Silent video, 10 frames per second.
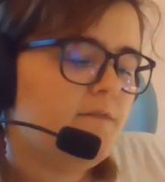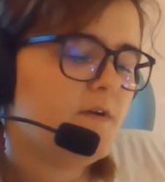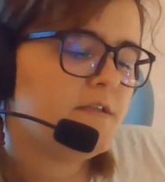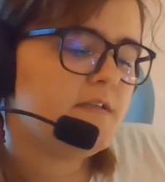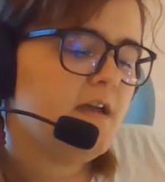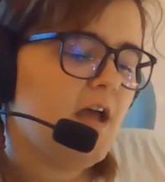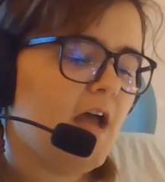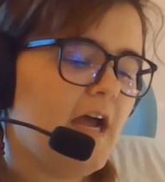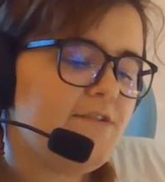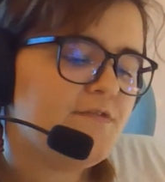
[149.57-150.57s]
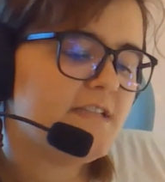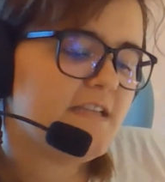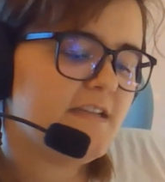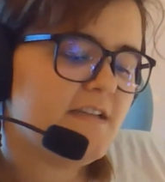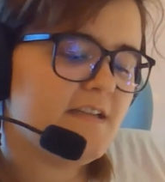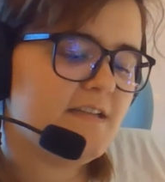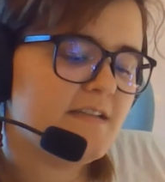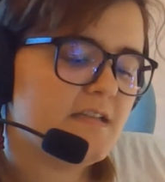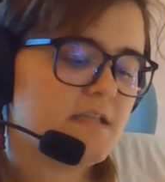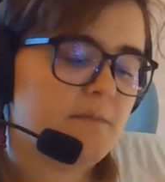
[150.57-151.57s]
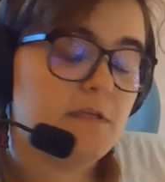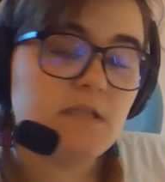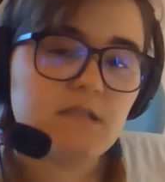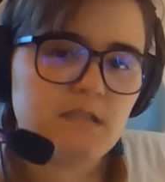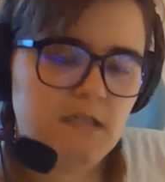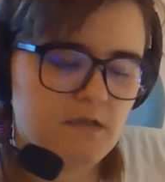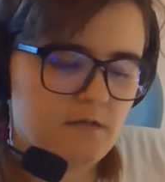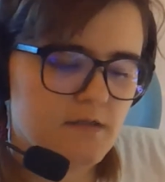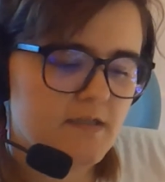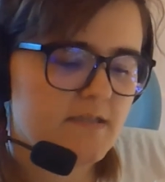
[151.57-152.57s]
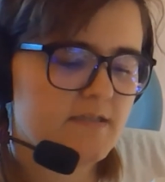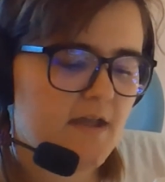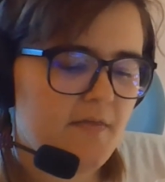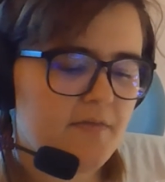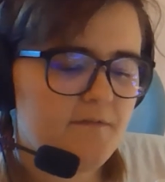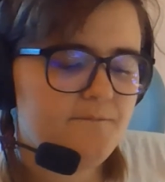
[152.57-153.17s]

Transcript: First, hydrazine is some serious death.